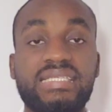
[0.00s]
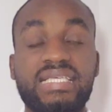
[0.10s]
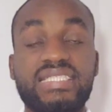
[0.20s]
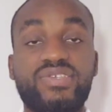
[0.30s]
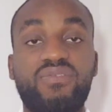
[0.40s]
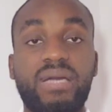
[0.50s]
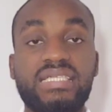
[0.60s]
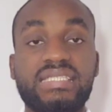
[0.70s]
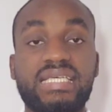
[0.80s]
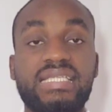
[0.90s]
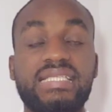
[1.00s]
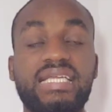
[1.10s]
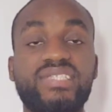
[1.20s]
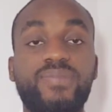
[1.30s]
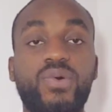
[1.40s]
intensity of Manchester
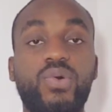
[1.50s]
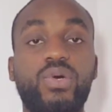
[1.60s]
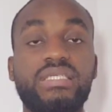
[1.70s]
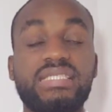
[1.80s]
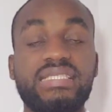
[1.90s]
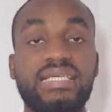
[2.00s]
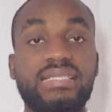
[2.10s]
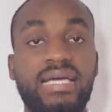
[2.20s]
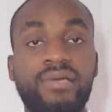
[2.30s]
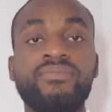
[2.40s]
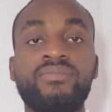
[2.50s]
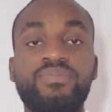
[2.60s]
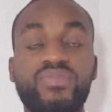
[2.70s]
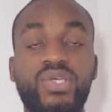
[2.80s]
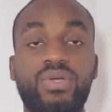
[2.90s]
United is more coordinated now.
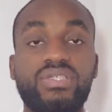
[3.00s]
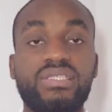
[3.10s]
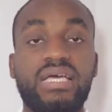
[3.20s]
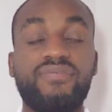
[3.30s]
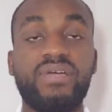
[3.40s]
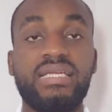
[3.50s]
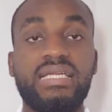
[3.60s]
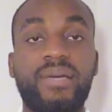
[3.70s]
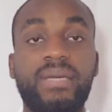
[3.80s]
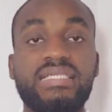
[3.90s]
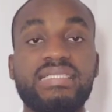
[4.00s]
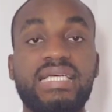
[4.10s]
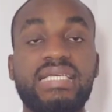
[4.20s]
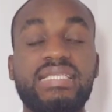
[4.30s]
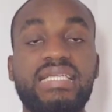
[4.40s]
You're going to find out that
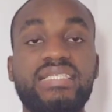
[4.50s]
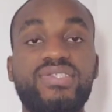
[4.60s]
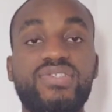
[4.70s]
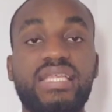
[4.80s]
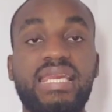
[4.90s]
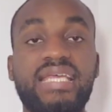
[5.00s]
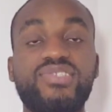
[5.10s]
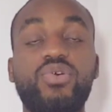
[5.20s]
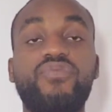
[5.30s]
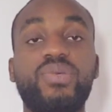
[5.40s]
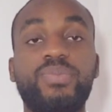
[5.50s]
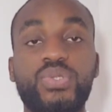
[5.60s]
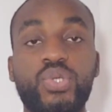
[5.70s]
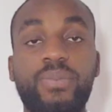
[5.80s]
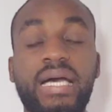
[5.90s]
Manchester United is using less of a
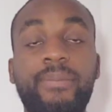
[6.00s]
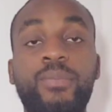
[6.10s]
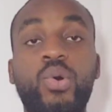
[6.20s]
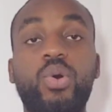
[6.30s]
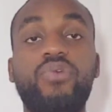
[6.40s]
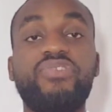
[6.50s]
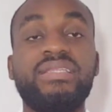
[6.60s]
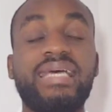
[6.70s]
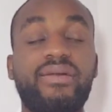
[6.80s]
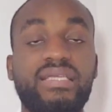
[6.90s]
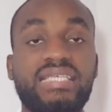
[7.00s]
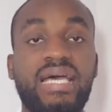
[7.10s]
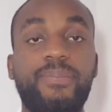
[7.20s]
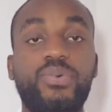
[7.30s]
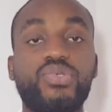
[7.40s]
build-up and more of a direct
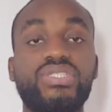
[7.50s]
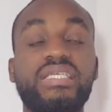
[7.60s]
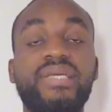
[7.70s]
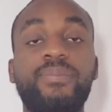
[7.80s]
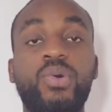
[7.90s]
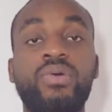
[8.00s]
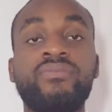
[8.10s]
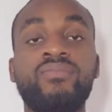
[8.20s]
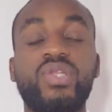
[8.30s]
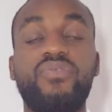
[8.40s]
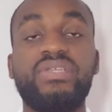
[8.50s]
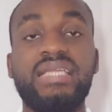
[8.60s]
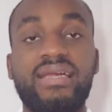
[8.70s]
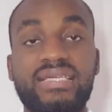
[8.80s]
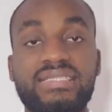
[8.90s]
approach, a more of a
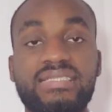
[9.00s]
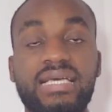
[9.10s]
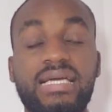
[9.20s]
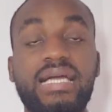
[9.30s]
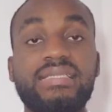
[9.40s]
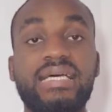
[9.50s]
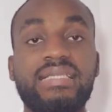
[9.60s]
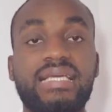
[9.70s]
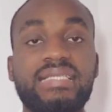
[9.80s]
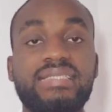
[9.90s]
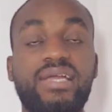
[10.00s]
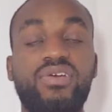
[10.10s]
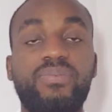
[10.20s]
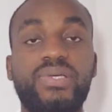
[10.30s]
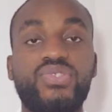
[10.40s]
direct counter-attacking
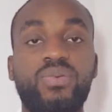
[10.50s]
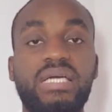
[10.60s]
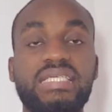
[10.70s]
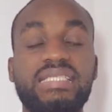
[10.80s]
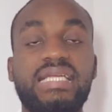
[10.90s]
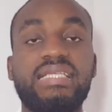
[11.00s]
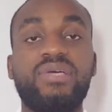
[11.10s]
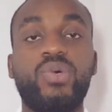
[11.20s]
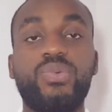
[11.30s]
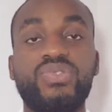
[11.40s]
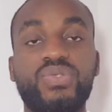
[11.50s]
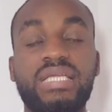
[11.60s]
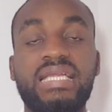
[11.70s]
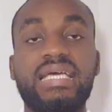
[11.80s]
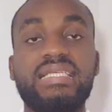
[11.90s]
style of play. So Manchester United, what we do
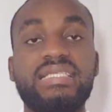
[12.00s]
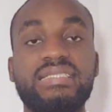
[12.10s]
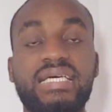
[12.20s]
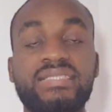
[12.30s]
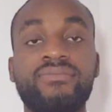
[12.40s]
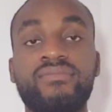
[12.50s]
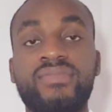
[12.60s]
now is that